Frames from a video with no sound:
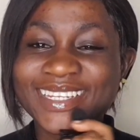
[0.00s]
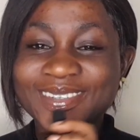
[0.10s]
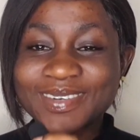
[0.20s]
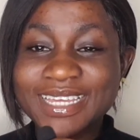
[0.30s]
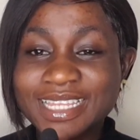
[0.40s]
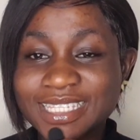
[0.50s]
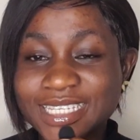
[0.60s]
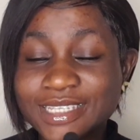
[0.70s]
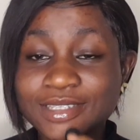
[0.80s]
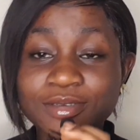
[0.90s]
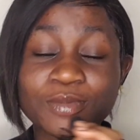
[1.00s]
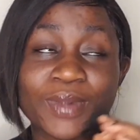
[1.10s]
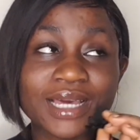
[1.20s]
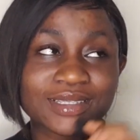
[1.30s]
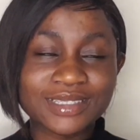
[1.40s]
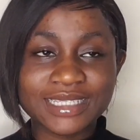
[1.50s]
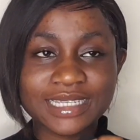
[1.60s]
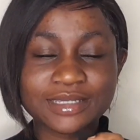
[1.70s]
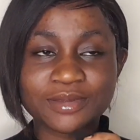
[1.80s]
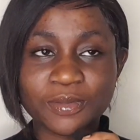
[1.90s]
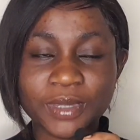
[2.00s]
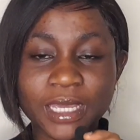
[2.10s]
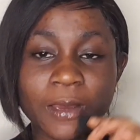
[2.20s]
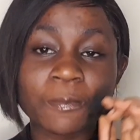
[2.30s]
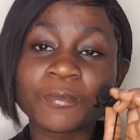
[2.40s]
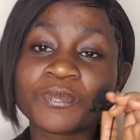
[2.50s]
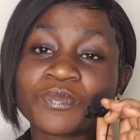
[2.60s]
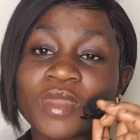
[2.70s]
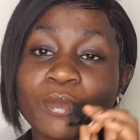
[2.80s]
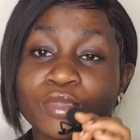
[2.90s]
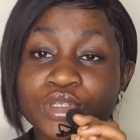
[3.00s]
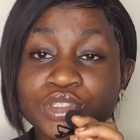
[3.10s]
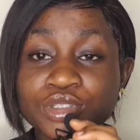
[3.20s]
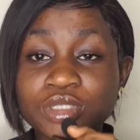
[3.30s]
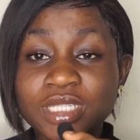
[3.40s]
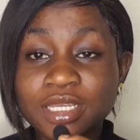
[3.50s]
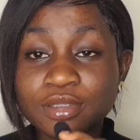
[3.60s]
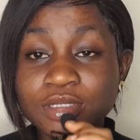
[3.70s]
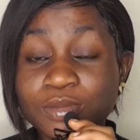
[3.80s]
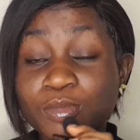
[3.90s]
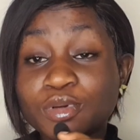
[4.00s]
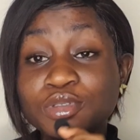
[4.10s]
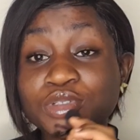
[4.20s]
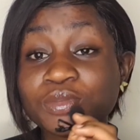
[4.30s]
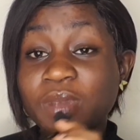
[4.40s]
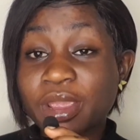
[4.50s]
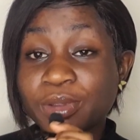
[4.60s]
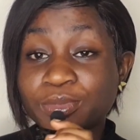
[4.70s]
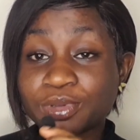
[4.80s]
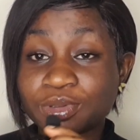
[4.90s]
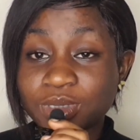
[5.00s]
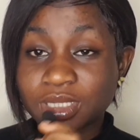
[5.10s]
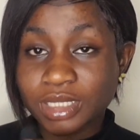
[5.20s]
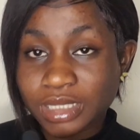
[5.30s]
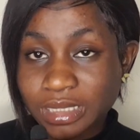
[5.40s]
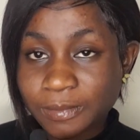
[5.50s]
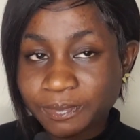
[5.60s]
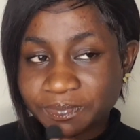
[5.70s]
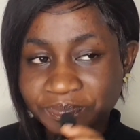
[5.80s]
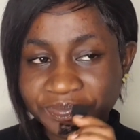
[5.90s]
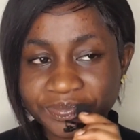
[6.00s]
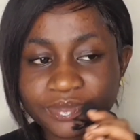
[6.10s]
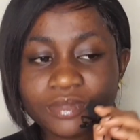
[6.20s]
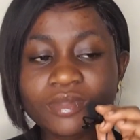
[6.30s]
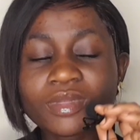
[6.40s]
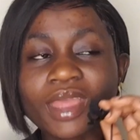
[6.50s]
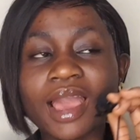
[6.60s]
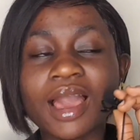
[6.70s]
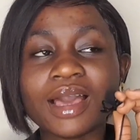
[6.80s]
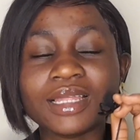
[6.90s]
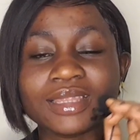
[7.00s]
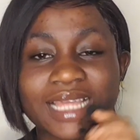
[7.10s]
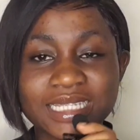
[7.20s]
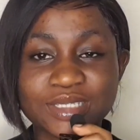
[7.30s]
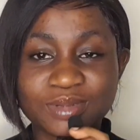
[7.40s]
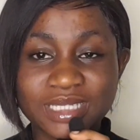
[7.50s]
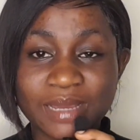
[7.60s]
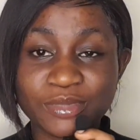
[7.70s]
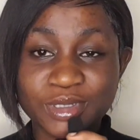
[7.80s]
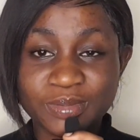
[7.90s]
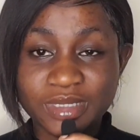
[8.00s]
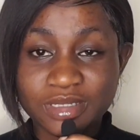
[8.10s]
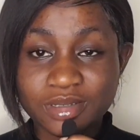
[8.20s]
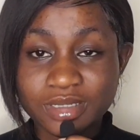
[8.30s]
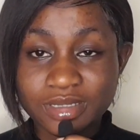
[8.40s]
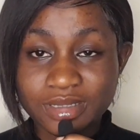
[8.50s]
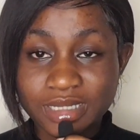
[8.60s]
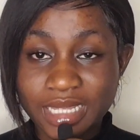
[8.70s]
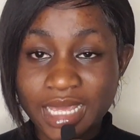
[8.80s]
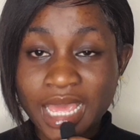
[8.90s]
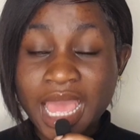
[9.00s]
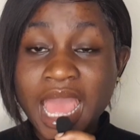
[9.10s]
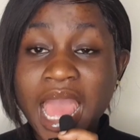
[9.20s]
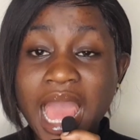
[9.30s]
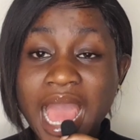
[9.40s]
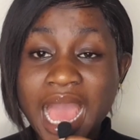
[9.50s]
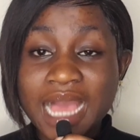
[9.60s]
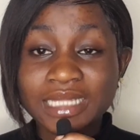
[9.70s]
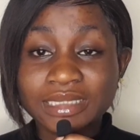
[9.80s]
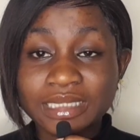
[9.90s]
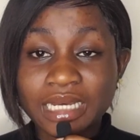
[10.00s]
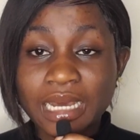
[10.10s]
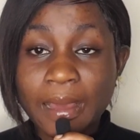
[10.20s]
the way it is. So back to today's topic, must you marry who you date? That is what I'm going to be discussing today. And